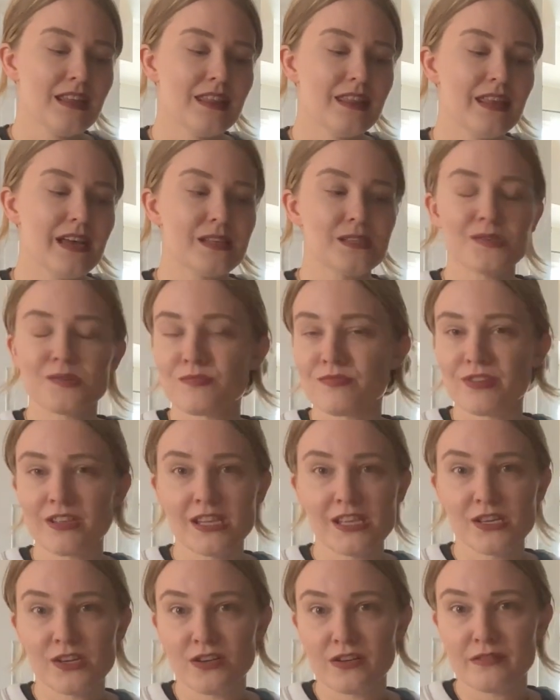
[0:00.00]
That's a
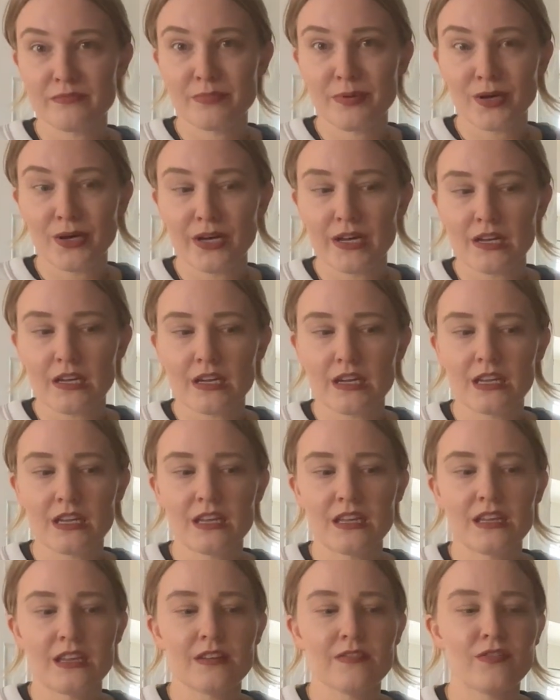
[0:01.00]
really good book
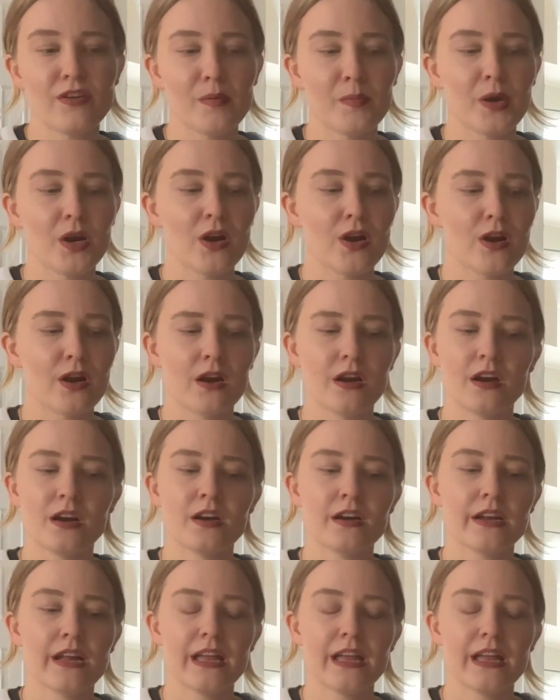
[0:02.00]
from her.